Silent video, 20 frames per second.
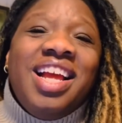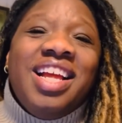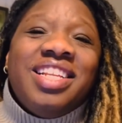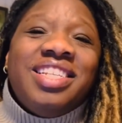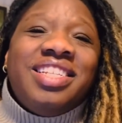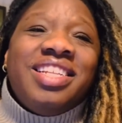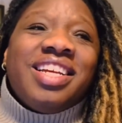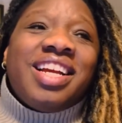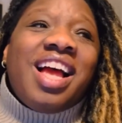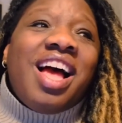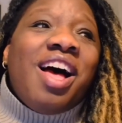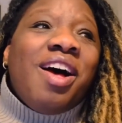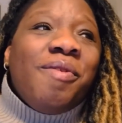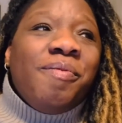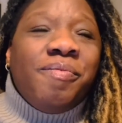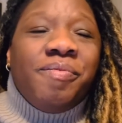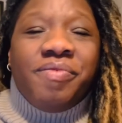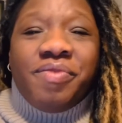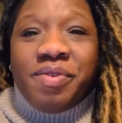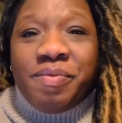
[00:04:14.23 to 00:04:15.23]
to
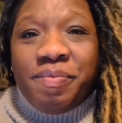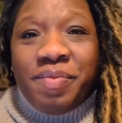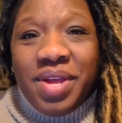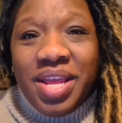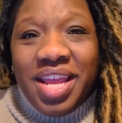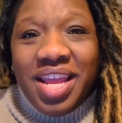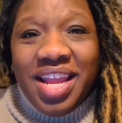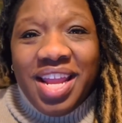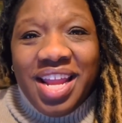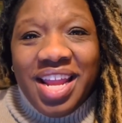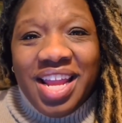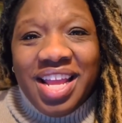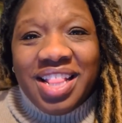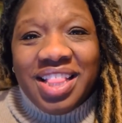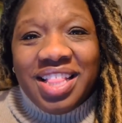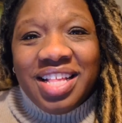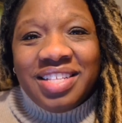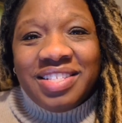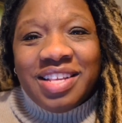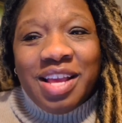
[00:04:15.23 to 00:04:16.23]
come from me
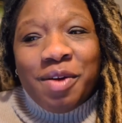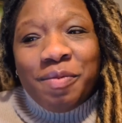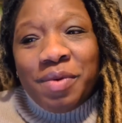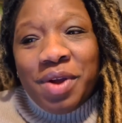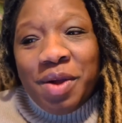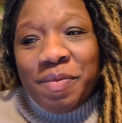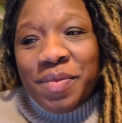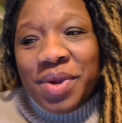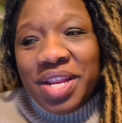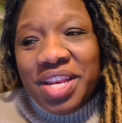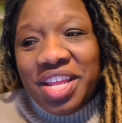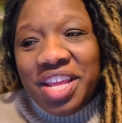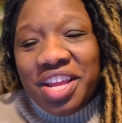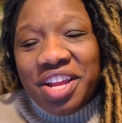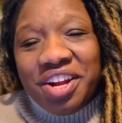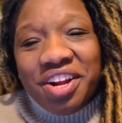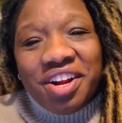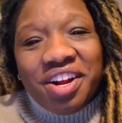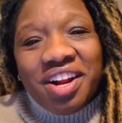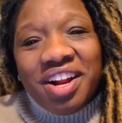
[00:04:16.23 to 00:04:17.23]
in this upcoming
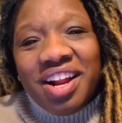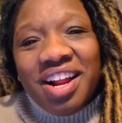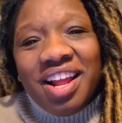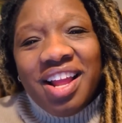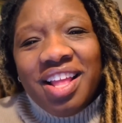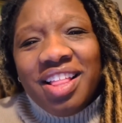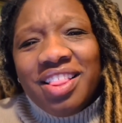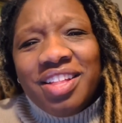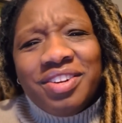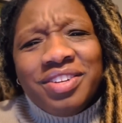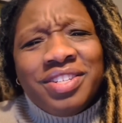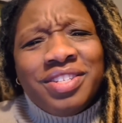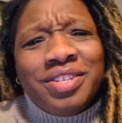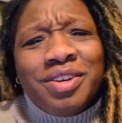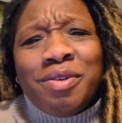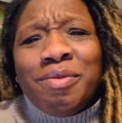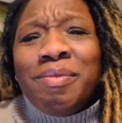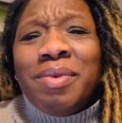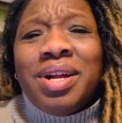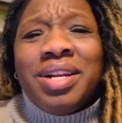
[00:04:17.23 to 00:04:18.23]
year. There's
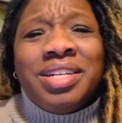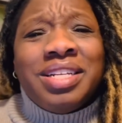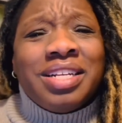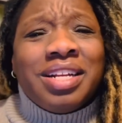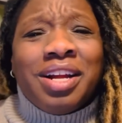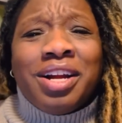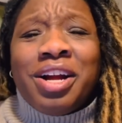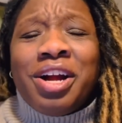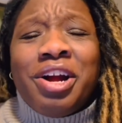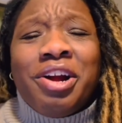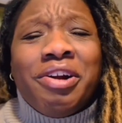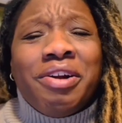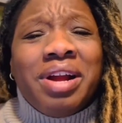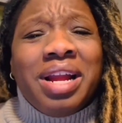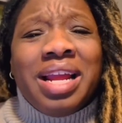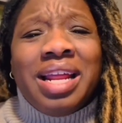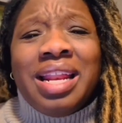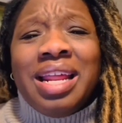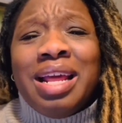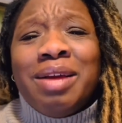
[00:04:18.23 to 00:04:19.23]
so much
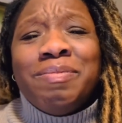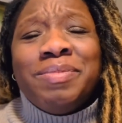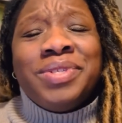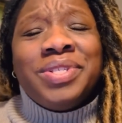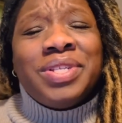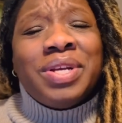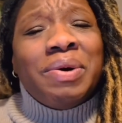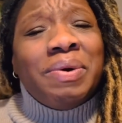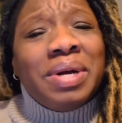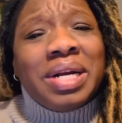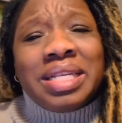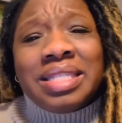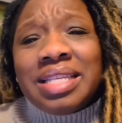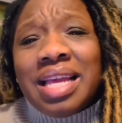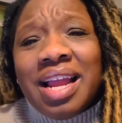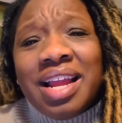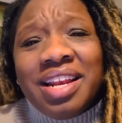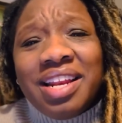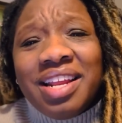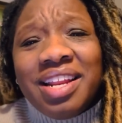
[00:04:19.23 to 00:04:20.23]
occurring, and I'm so
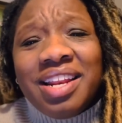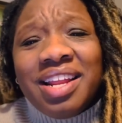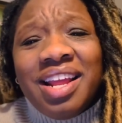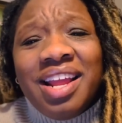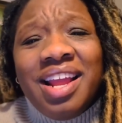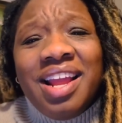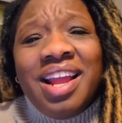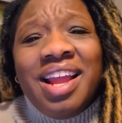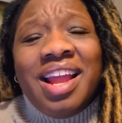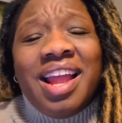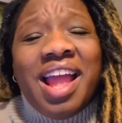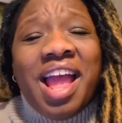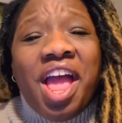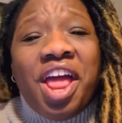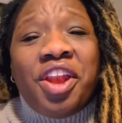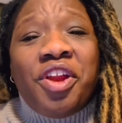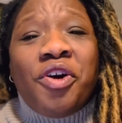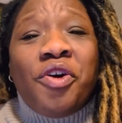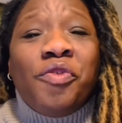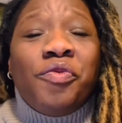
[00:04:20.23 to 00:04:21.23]
excited.
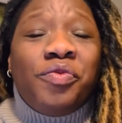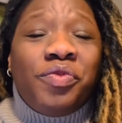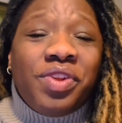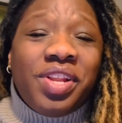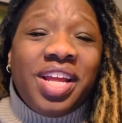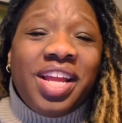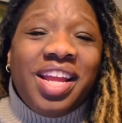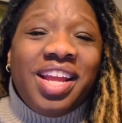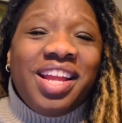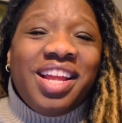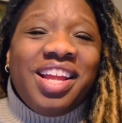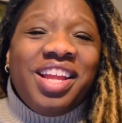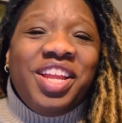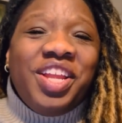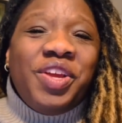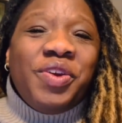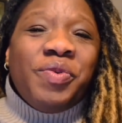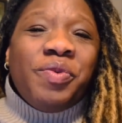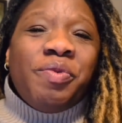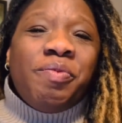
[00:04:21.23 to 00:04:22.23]
And hopefully,
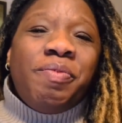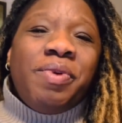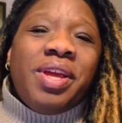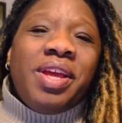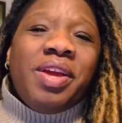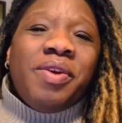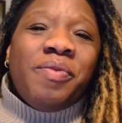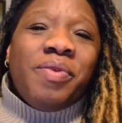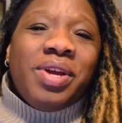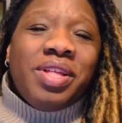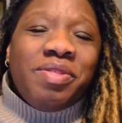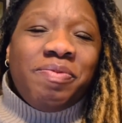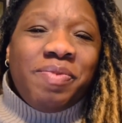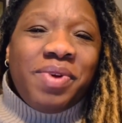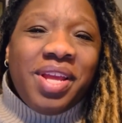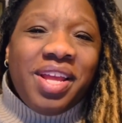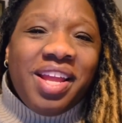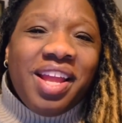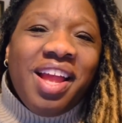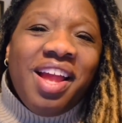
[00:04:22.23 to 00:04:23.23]
you will be with
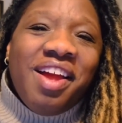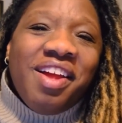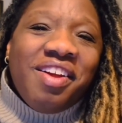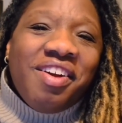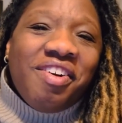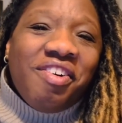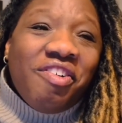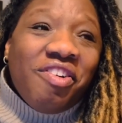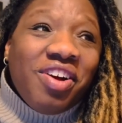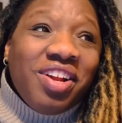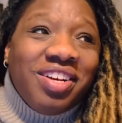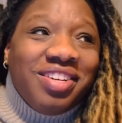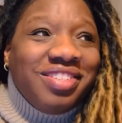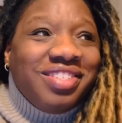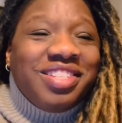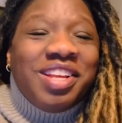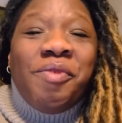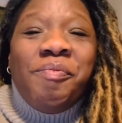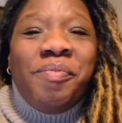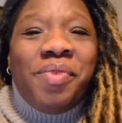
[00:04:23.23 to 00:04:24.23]
me on
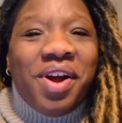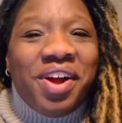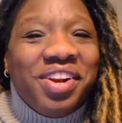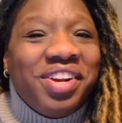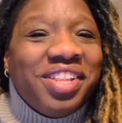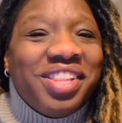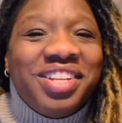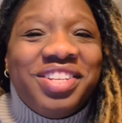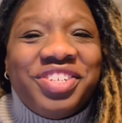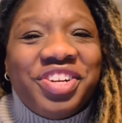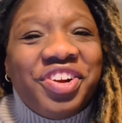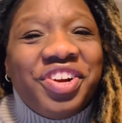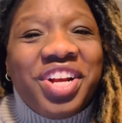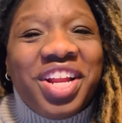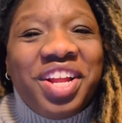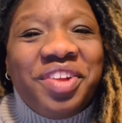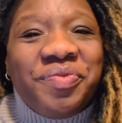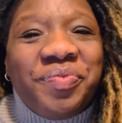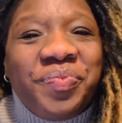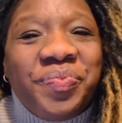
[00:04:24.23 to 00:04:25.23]
some part of the journey.